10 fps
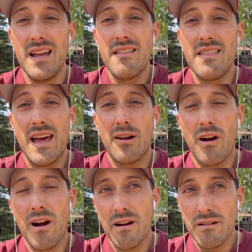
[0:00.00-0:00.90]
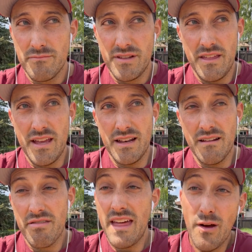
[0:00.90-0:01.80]
that are within
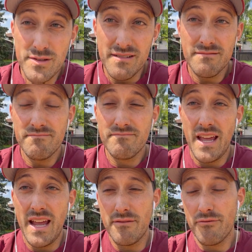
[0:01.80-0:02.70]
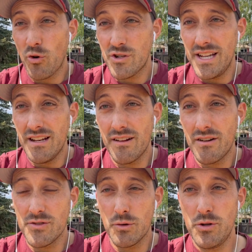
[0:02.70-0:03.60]
1,000 and
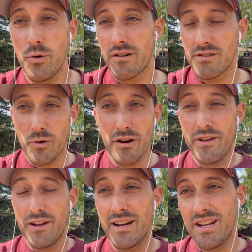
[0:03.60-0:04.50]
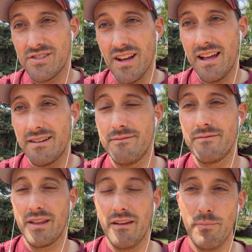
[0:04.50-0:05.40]
1,400. So 200 square feet on each side,
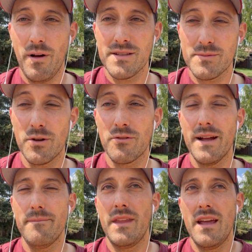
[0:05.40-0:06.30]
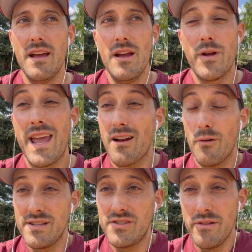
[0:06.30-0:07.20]
if possible, right? We can't
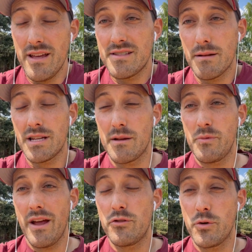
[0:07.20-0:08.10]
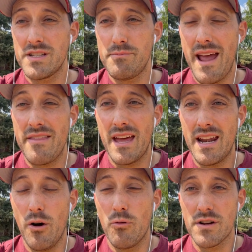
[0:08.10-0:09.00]
always do this. Sometimes we have to expand that
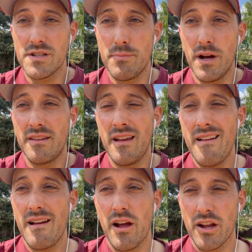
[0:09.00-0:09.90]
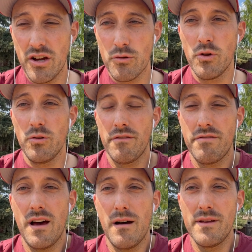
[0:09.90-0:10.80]
outwards, but a good rule of
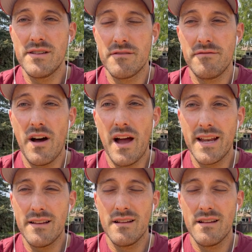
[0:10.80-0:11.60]
thumb is to find